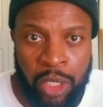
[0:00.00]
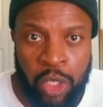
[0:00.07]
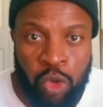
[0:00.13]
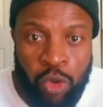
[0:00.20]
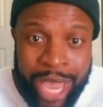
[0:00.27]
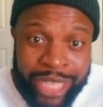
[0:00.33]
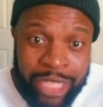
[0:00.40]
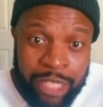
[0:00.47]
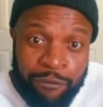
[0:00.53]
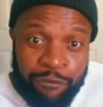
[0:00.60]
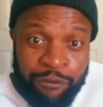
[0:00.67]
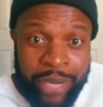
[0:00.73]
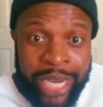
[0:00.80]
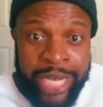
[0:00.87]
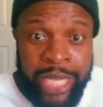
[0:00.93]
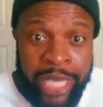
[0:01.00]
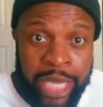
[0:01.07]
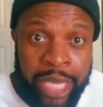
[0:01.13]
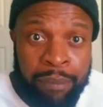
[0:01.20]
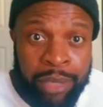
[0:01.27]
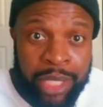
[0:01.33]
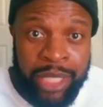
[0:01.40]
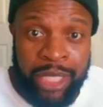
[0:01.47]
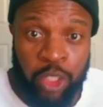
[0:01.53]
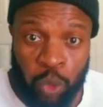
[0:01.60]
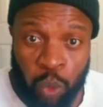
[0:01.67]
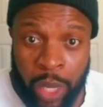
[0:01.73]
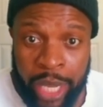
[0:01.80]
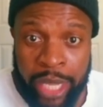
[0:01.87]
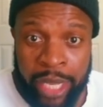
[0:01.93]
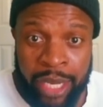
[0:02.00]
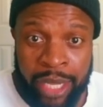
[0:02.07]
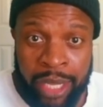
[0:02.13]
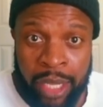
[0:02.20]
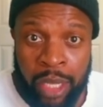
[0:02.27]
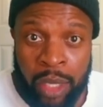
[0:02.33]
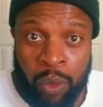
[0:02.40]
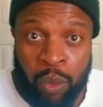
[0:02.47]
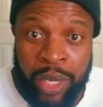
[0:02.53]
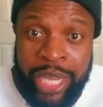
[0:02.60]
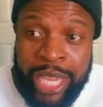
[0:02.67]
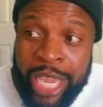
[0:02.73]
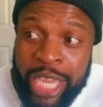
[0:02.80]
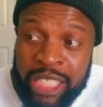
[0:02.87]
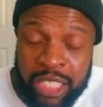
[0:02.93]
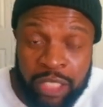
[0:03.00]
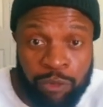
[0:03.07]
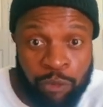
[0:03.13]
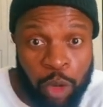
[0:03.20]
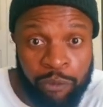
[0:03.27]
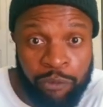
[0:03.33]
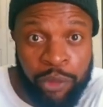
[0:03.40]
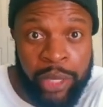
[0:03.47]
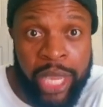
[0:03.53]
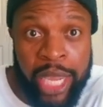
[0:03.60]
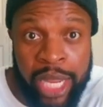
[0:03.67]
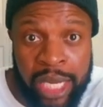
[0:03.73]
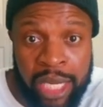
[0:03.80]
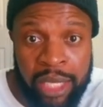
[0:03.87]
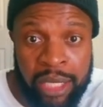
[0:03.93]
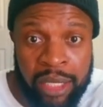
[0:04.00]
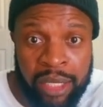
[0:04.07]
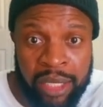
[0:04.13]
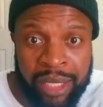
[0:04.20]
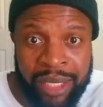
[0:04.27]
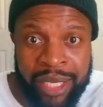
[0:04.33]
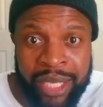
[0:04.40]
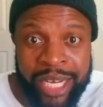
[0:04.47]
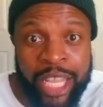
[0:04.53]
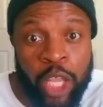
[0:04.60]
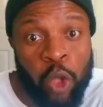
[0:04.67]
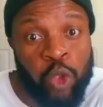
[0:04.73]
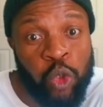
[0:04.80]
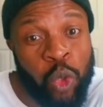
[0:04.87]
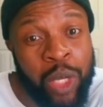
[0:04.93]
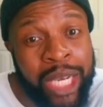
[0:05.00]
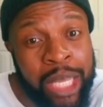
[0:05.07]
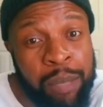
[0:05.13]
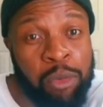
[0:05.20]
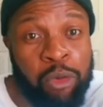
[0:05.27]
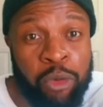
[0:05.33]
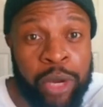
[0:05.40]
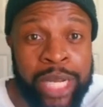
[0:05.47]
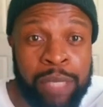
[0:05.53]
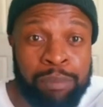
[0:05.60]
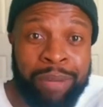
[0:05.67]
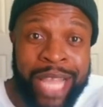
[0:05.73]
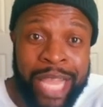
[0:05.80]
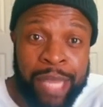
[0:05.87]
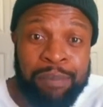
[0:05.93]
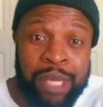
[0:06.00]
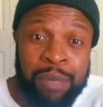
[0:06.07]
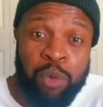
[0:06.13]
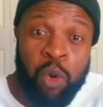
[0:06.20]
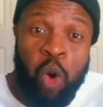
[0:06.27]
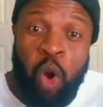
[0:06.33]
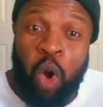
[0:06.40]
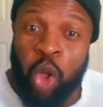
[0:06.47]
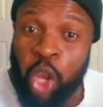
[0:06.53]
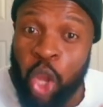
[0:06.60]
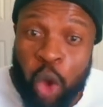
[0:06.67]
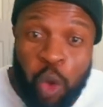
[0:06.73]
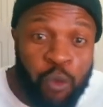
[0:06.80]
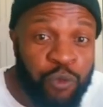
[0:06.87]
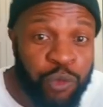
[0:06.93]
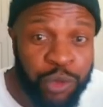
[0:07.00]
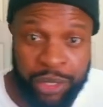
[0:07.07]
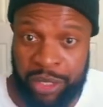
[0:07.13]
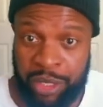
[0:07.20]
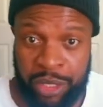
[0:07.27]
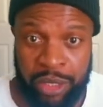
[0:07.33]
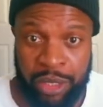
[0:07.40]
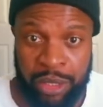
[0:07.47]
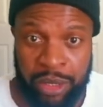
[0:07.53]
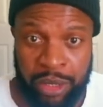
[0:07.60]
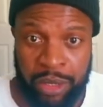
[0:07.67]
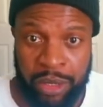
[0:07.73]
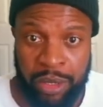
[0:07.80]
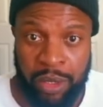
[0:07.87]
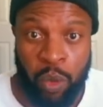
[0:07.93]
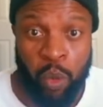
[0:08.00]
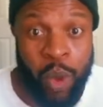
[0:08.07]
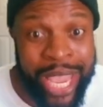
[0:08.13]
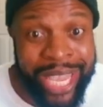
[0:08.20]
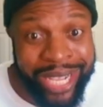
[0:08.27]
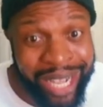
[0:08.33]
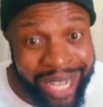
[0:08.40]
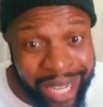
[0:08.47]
You had to fight here, but guess what? When the Haitians fought for Haiti, they also liberated black people all over. Wake